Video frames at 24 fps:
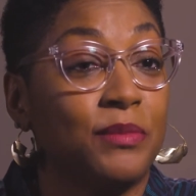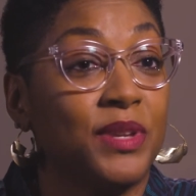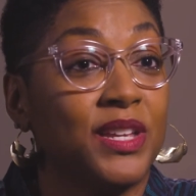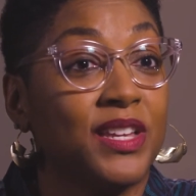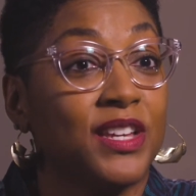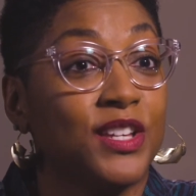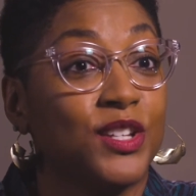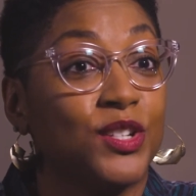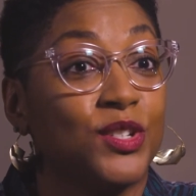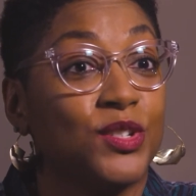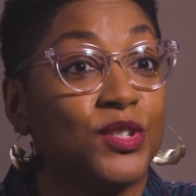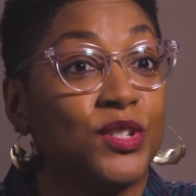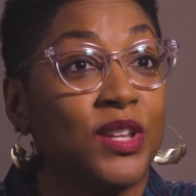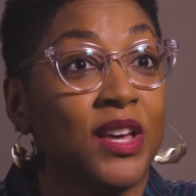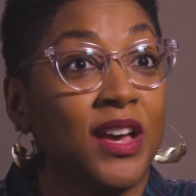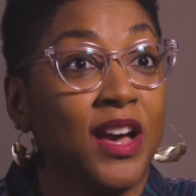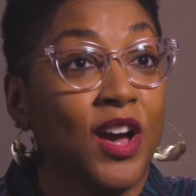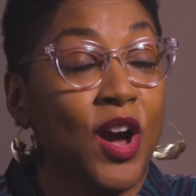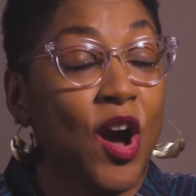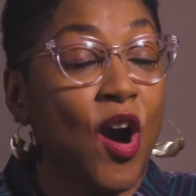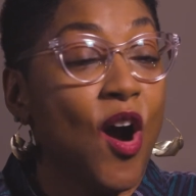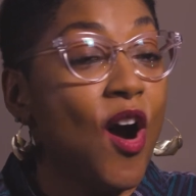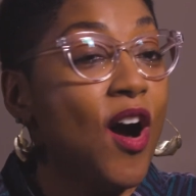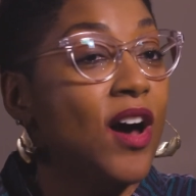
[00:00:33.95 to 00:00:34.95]
Because
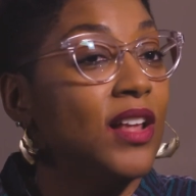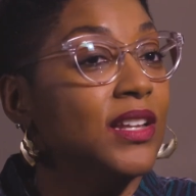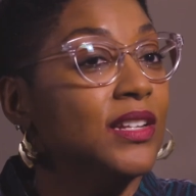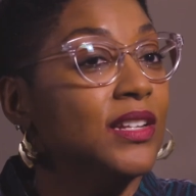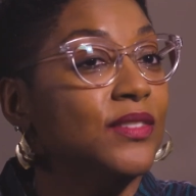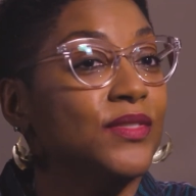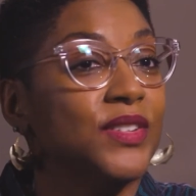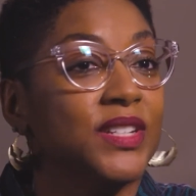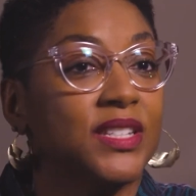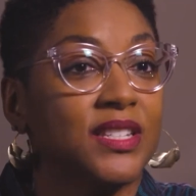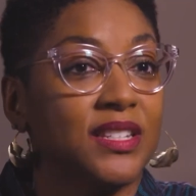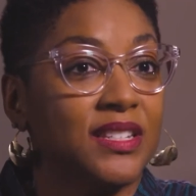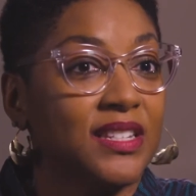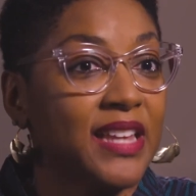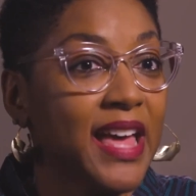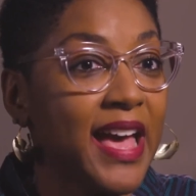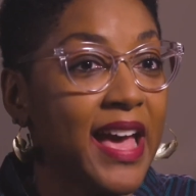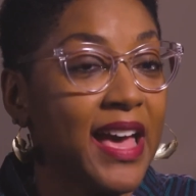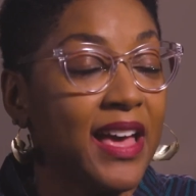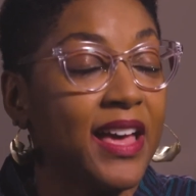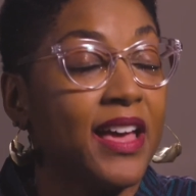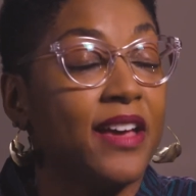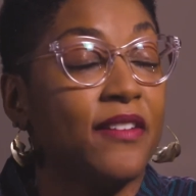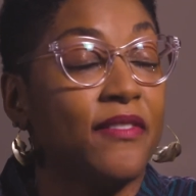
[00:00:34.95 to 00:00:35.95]
all of us
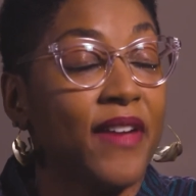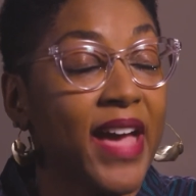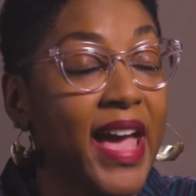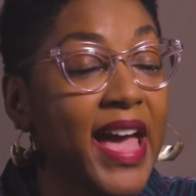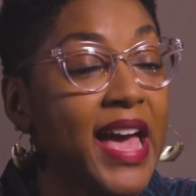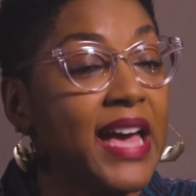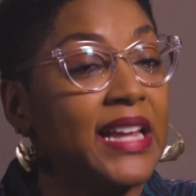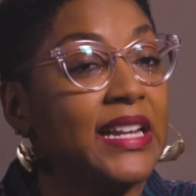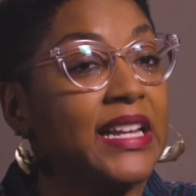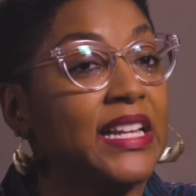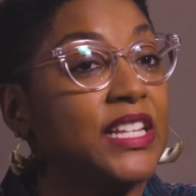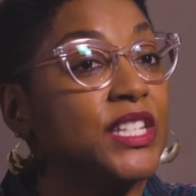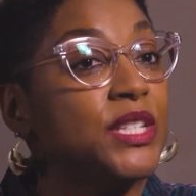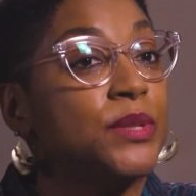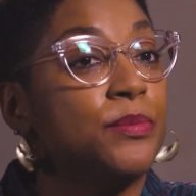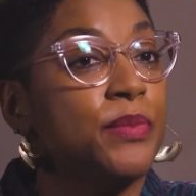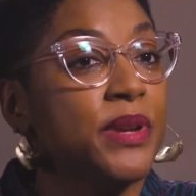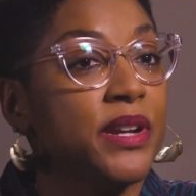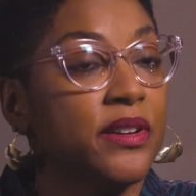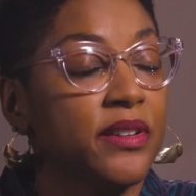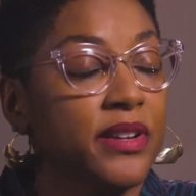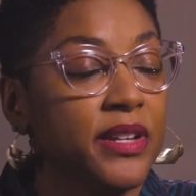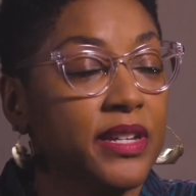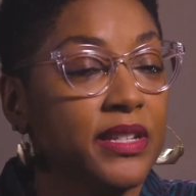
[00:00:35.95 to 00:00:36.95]
ha- have had
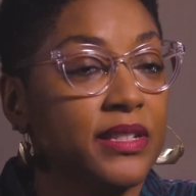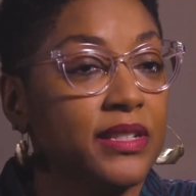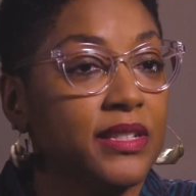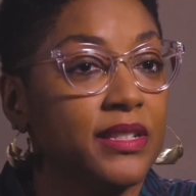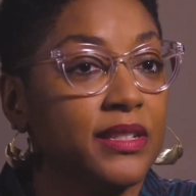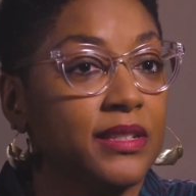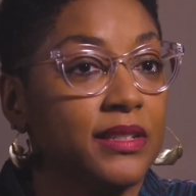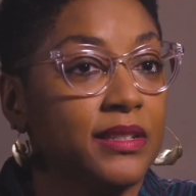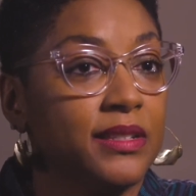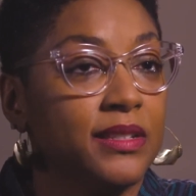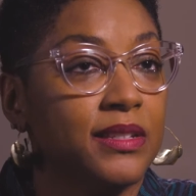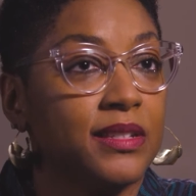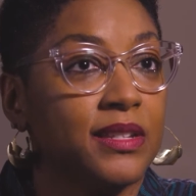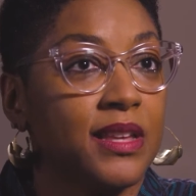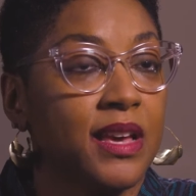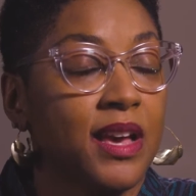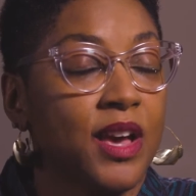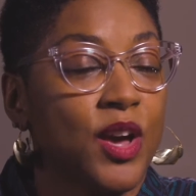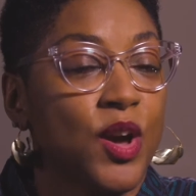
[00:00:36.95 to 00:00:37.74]
experiences